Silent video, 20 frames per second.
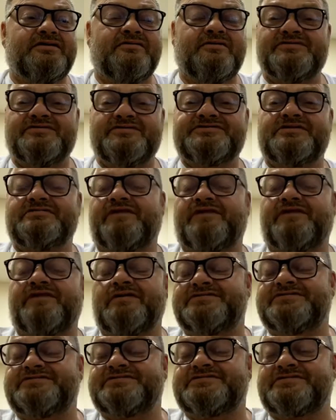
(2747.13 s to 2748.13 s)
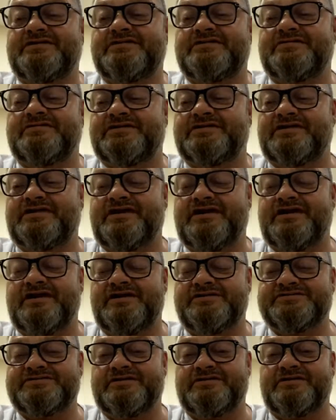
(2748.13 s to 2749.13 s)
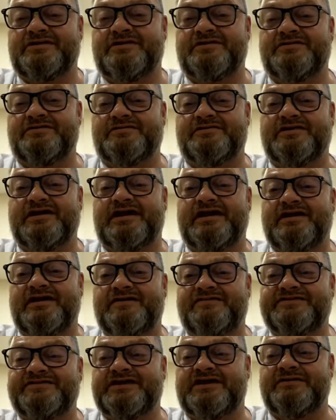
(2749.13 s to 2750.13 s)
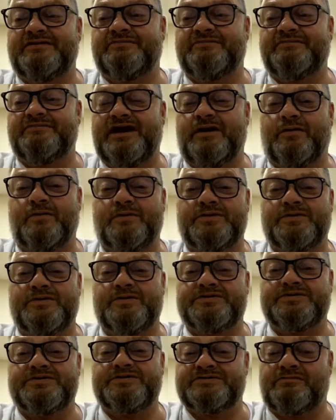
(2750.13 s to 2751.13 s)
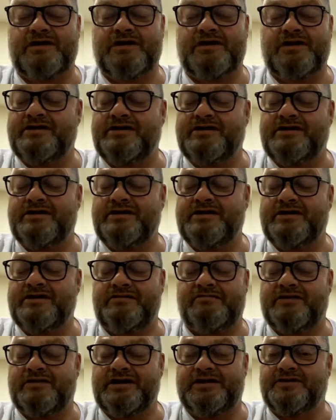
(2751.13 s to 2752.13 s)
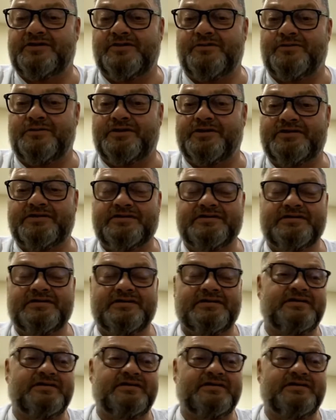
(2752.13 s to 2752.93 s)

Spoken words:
We've all struggled and fallen and struggled and hustled our whole lives. Something will always right around the corner.